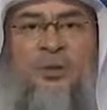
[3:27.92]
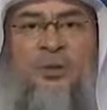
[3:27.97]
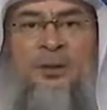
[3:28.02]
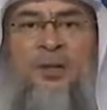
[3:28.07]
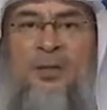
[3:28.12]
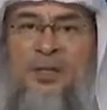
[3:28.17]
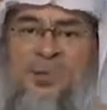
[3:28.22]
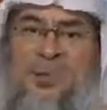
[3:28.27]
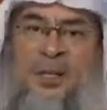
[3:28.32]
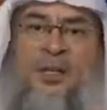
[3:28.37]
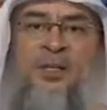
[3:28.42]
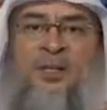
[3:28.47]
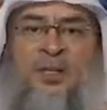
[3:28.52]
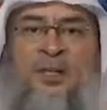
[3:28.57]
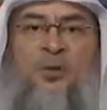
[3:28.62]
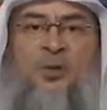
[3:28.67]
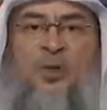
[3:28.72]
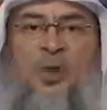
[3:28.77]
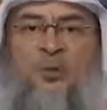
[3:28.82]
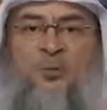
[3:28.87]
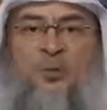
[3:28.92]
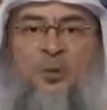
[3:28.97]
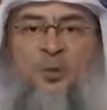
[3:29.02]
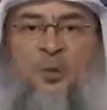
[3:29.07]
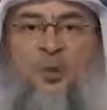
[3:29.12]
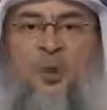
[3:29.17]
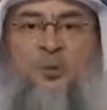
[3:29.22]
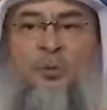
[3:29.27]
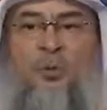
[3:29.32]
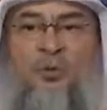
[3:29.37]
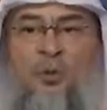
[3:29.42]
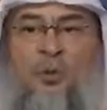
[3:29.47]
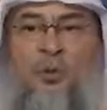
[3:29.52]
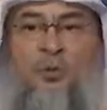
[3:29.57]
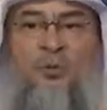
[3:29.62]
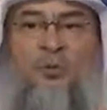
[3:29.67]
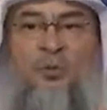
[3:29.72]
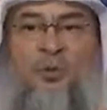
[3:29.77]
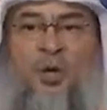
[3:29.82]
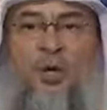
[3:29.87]
this means that you have a problem.
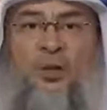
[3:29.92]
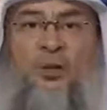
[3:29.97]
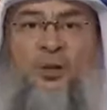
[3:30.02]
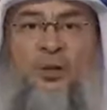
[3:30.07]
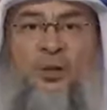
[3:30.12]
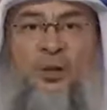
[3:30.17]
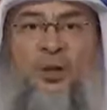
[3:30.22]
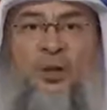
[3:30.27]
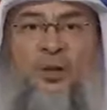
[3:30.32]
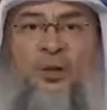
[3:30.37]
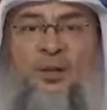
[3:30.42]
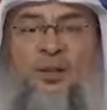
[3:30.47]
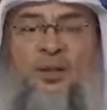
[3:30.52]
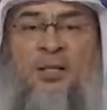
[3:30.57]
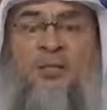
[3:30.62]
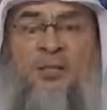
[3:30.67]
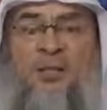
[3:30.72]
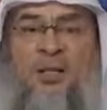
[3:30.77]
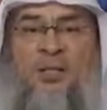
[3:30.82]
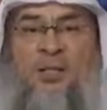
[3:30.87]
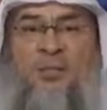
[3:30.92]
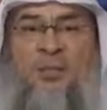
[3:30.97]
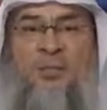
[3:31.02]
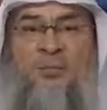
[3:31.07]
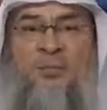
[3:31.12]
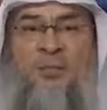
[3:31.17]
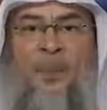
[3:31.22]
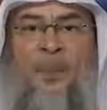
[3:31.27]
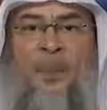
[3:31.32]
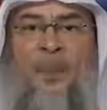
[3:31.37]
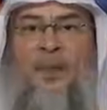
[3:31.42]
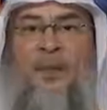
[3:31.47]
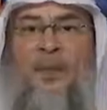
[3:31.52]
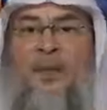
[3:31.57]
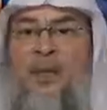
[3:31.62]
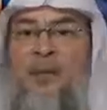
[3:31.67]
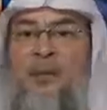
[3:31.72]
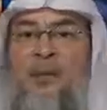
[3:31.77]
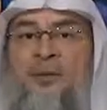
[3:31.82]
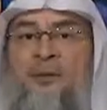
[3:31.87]
You've got to get this fixed,
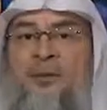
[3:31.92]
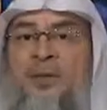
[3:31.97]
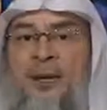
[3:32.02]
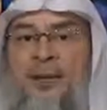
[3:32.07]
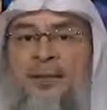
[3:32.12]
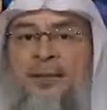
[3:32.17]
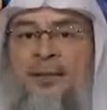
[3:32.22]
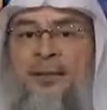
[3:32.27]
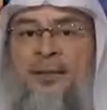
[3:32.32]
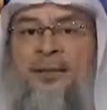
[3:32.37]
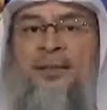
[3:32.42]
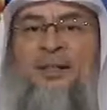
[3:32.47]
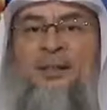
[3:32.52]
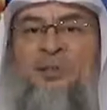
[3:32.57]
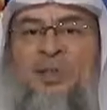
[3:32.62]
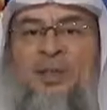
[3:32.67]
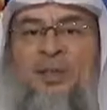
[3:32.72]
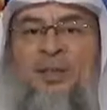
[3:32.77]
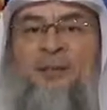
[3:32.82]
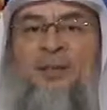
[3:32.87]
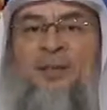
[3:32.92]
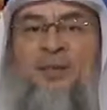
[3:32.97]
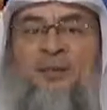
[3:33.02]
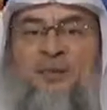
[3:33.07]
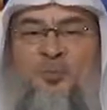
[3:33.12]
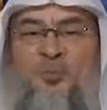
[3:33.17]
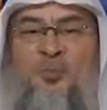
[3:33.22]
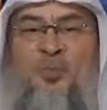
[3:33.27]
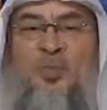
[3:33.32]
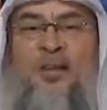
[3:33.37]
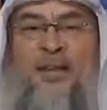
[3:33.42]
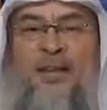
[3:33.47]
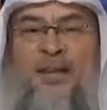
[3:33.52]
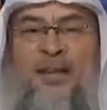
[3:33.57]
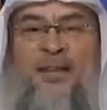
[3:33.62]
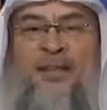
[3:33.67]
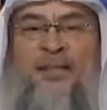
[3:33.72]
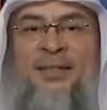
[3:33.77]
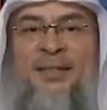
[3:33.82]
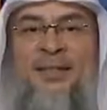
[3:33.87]
either by sitting with him and
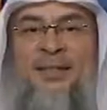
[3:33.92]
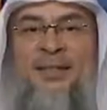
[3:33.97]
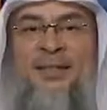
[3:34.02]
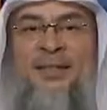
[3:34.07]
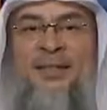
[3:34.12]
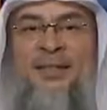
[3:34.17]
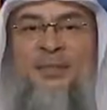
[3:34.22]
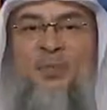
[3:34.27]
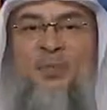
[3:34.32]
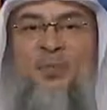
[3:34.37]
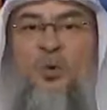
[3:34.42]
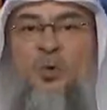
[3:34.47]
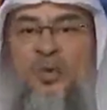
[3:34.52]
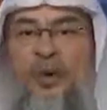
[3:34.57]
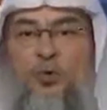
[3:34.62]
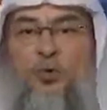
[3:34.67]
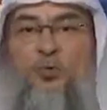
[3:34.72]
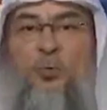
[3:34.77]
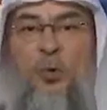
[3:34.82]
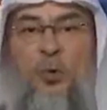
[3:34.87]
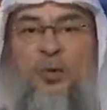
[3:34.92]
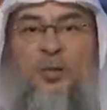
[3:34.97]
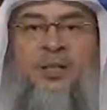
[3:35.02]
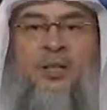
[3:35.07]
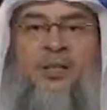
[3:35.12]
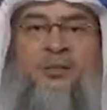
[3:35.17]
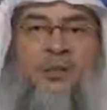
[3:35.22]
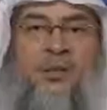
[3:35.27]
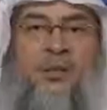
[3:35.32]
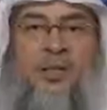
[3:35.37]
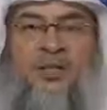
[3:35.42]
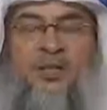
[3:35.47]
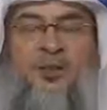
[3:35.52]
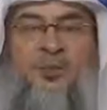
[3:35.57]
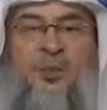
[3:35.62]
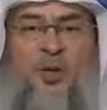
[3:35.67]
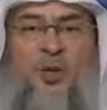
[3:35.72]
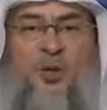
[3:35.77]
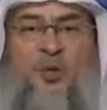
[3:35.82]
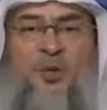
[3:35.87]
communicating without pointing fingers,
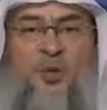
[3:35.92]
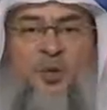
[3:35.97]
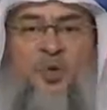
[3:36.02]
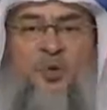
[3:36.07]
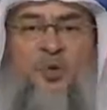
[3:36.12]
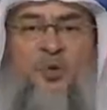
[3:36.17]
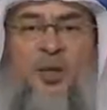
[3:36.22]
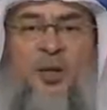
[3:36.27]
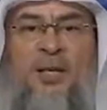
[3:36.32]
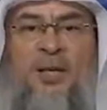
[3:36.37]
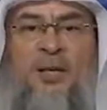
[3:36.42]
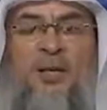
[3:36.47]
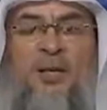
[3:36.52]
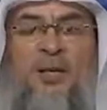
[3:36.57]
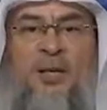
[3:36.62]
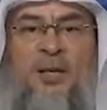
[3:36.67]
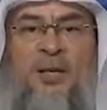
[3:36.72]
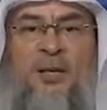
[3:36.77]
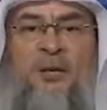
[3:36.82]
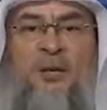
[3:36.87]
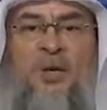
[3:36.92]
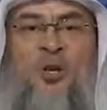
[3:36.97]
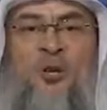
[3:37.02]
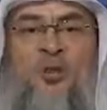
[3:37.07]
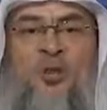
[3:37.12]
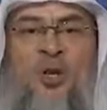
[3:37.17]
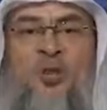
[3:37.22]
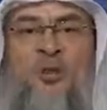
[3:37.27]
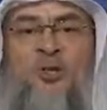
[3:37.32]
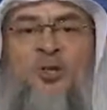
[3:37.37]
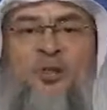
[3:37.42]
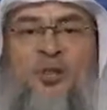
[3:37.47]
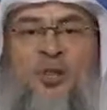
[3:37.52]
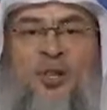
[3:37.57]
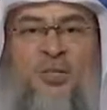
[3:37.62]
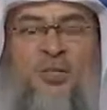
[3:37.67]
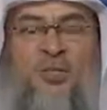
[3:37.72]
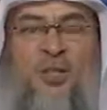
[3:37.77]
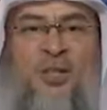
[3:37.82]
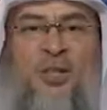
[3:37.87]
because usually when you want to
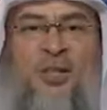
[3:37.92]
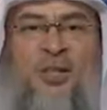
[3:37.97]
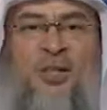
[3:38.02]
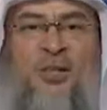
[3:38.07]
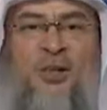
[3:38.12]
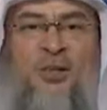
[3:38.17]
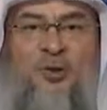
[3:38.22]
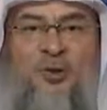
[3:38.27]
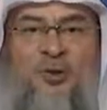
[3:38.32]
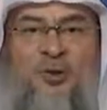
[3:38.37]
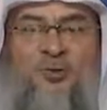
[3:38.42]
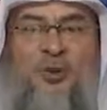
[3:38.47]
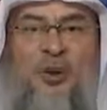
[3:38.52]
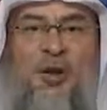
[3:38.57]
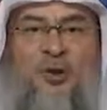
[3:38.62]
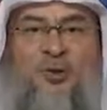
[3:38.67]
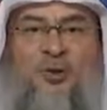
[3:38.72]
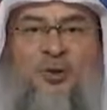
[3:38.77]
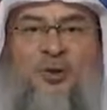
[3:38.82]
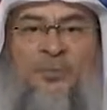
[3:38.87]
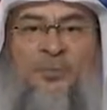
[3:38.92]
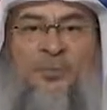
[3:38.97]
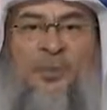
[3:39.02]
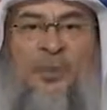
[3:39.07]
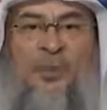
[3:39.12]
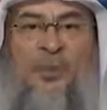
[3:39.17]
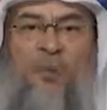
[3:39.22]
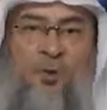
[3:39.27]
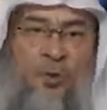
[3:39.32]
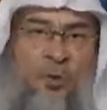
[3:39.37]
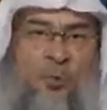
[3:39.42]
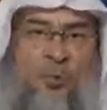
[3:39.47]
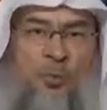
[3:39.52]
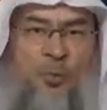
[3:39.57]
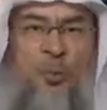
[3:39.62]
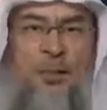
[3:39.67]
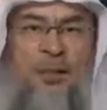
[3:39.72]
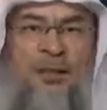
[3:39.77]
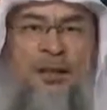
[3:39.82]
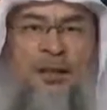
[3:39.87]
sit with your spouse to
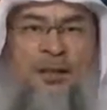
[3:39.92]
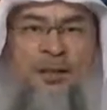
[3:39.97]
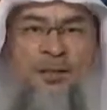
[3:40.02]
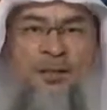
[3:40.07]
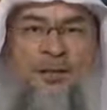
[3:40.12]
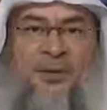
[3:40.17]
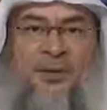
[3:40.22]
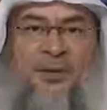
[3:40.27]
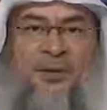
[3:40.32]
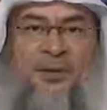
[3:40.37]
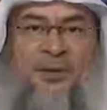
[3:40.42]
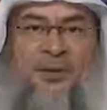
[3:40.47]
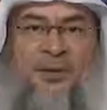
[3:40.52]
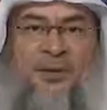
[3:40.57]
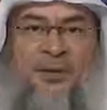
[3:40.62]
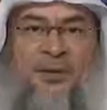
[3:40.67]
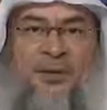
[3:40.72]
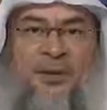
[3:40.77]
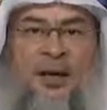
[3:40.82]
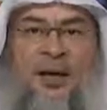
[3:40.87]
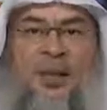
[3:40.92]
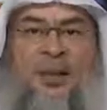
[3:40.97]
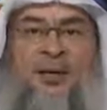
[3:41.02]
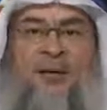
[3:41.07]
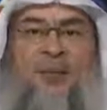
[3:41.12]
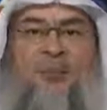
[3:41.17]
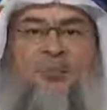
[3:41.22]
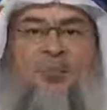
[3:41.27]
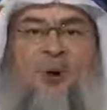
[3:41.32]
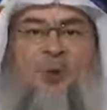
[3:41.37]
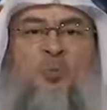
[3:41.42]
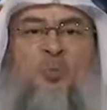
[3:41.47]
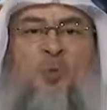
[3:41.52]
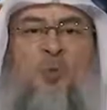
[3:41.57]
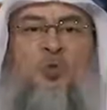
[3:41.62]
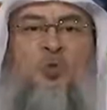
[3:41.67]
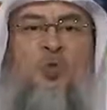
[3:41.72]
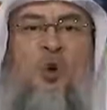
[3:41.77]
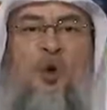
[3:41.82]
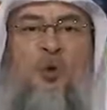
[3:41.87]
communicate, and the
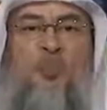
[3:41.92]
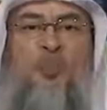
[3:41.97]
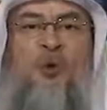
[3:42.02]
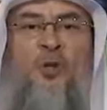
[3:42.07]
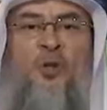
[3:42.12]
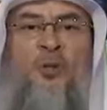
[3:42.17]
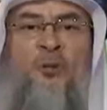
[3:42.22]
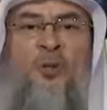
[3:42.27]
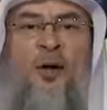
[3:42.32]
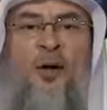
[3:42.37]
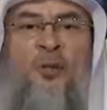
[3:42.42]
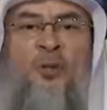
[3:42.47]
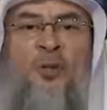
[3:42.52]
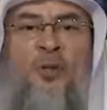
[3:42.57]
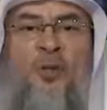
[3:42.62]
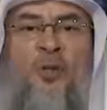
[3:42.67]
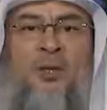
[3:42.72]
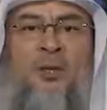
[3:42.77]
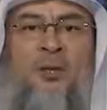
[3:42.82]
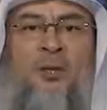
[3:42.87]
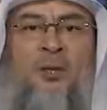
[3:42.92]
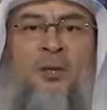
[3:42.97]
moment you open your mouth